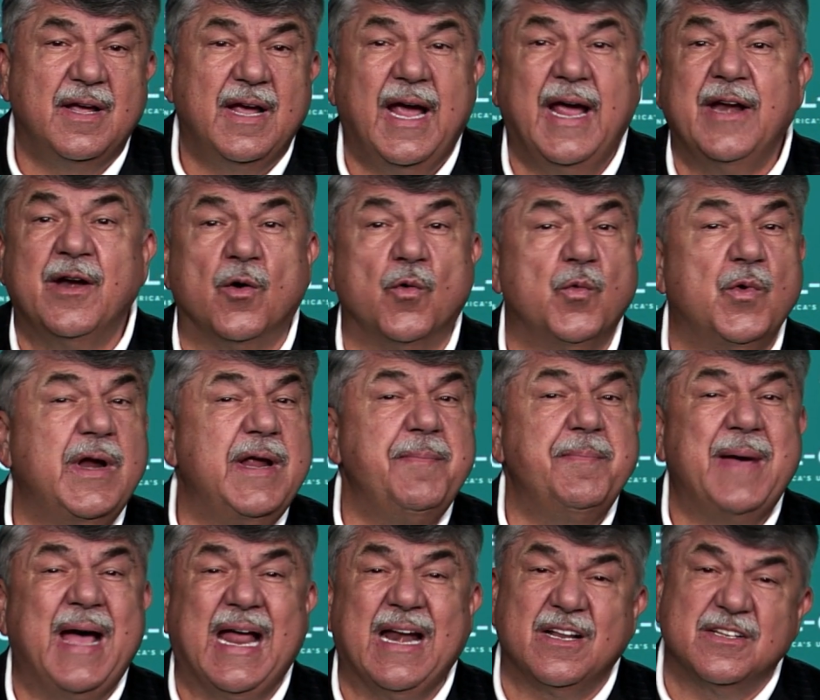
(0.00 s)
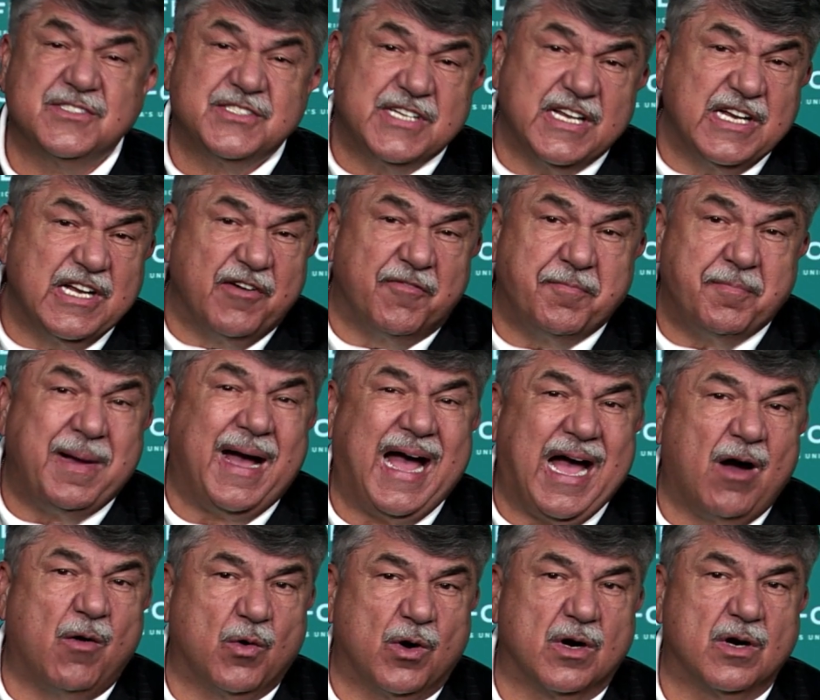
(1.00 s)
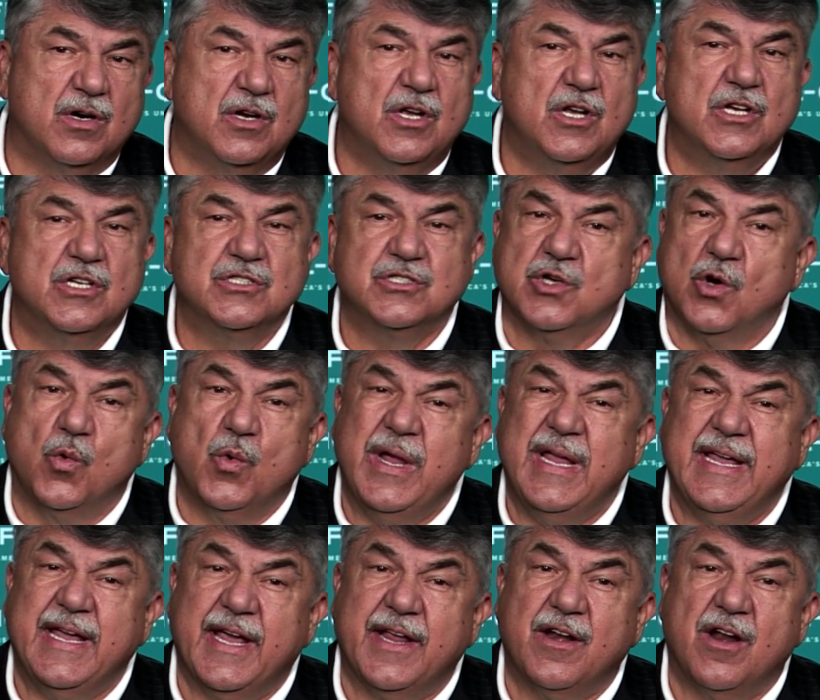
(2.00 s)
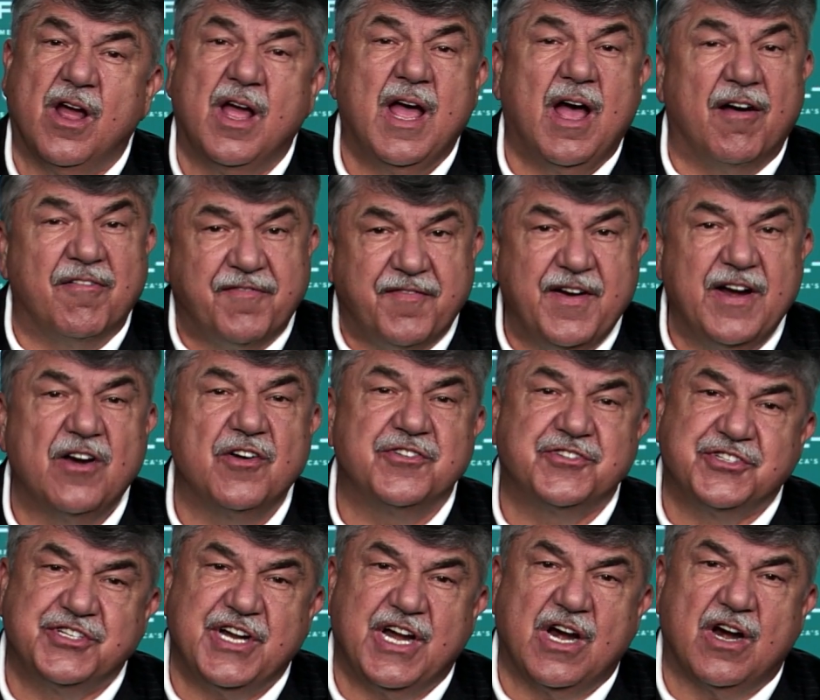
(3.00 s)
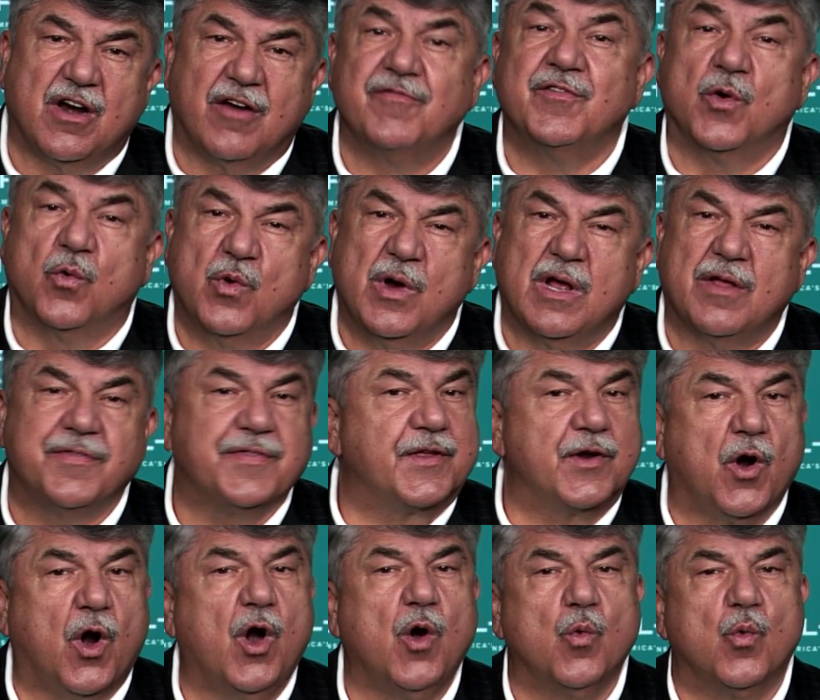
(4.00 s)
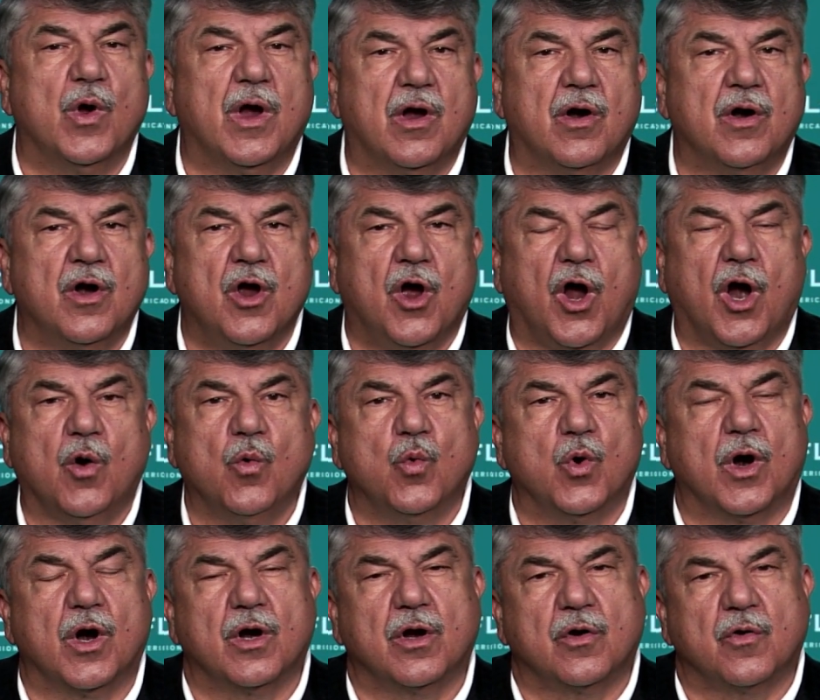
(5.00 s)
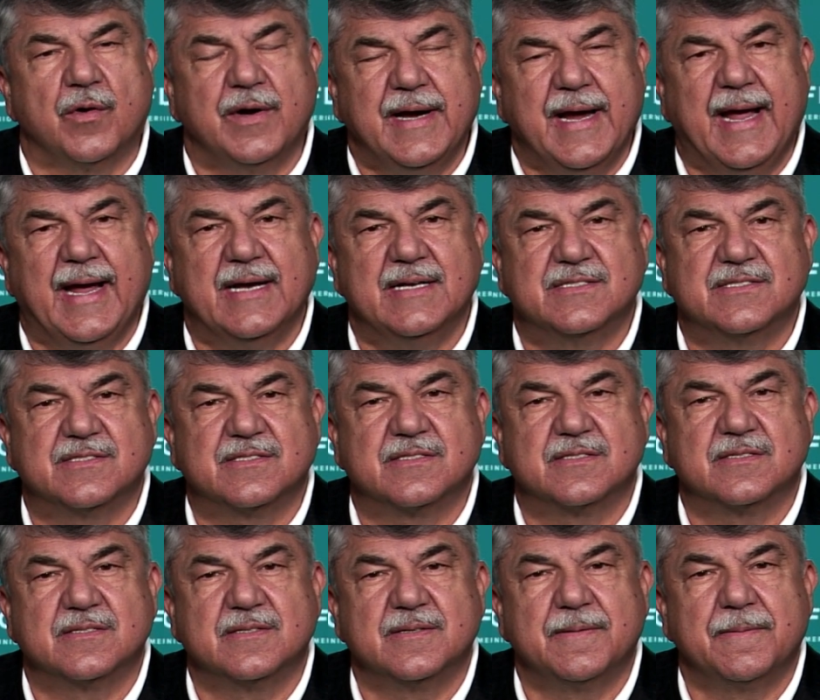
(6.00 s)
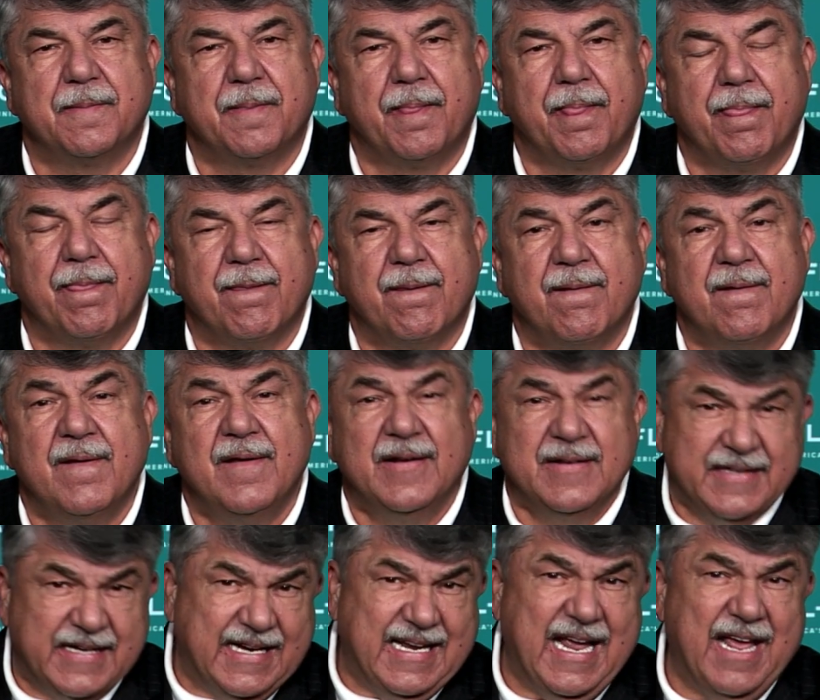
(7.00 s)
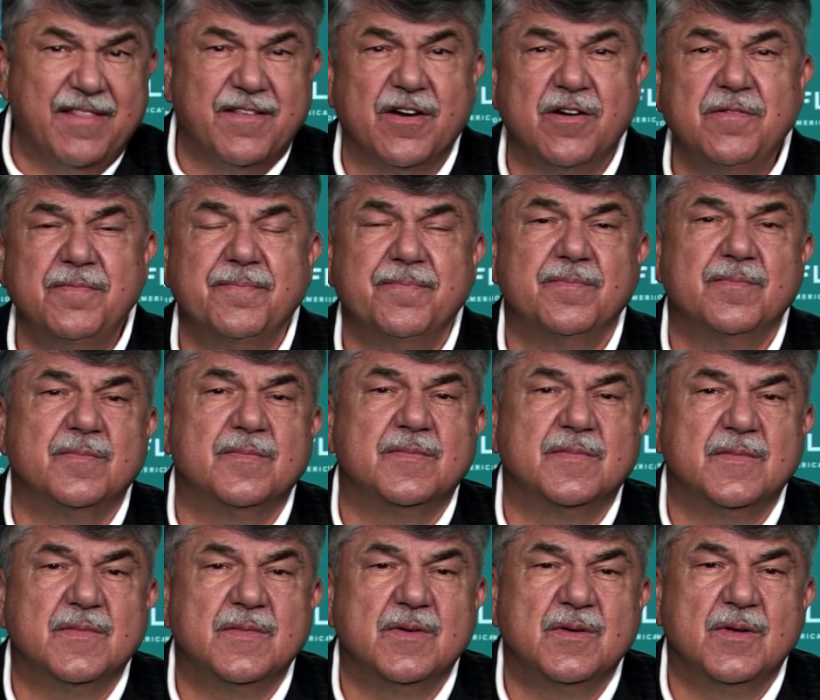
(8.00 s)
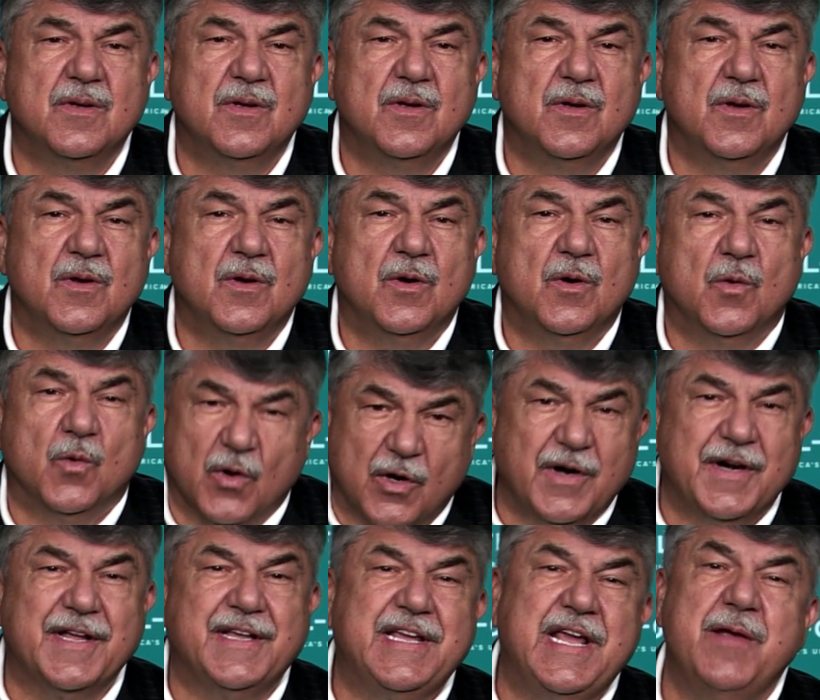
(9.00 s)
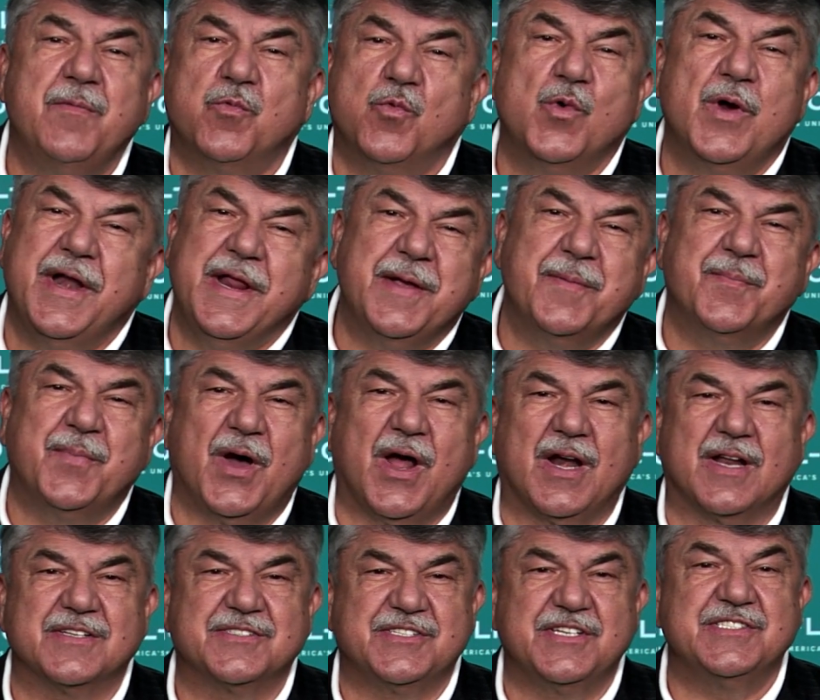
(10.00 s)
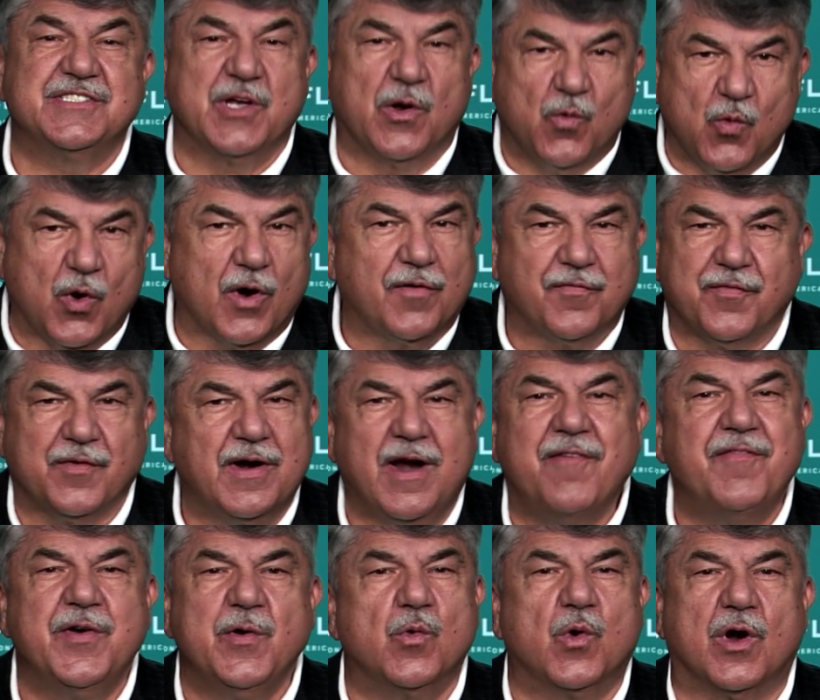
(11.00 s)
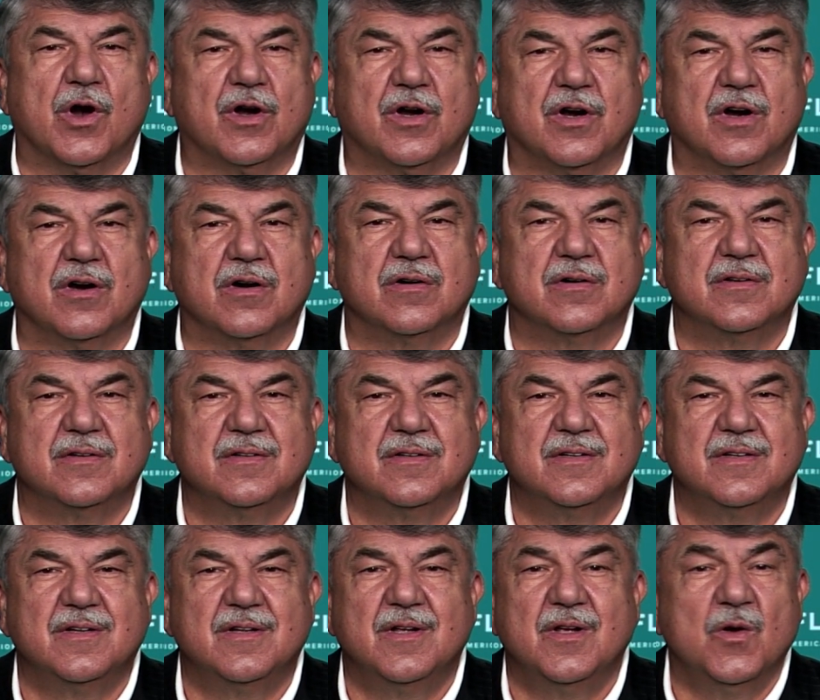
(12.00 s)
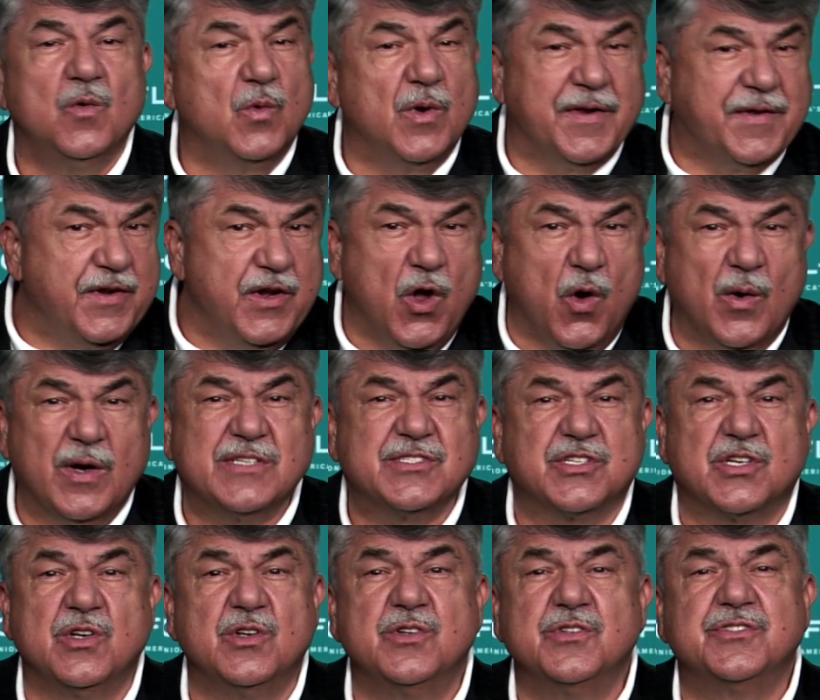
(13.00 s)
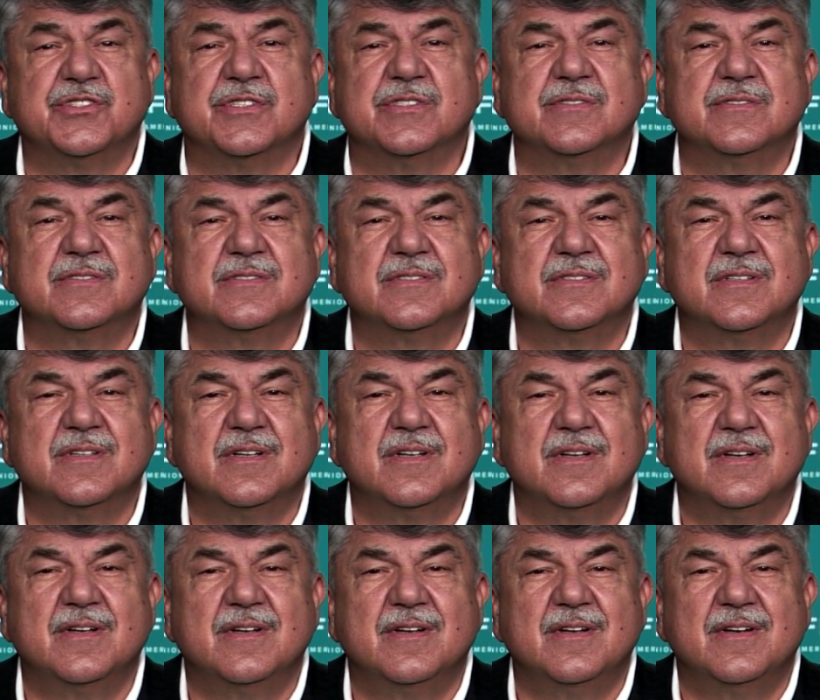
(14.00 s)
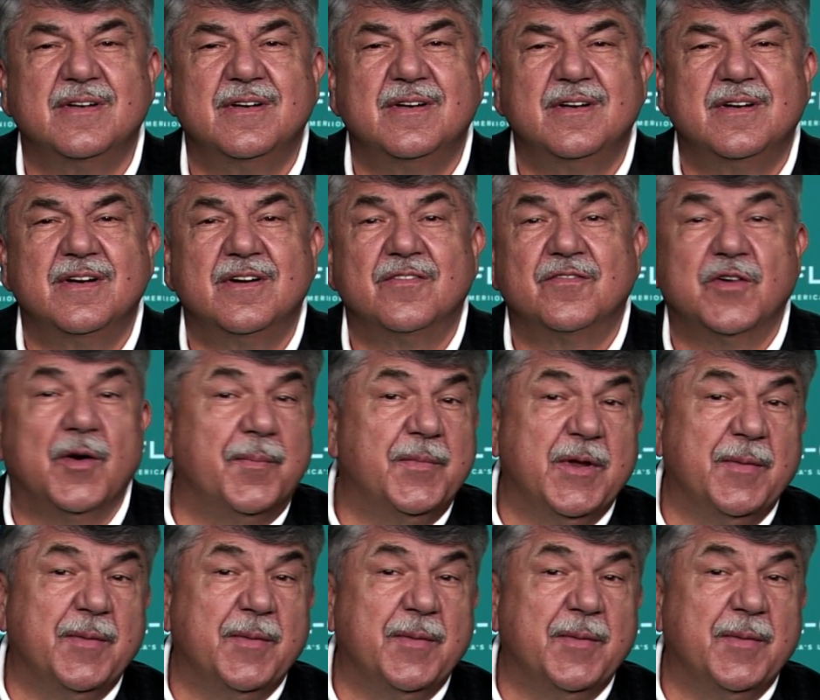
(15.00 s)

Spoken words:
and a rebalancing of power so we get a fair share of the wealth that our work creates. Together, we're going to keep winning policies that work for every worker with no exclusion. From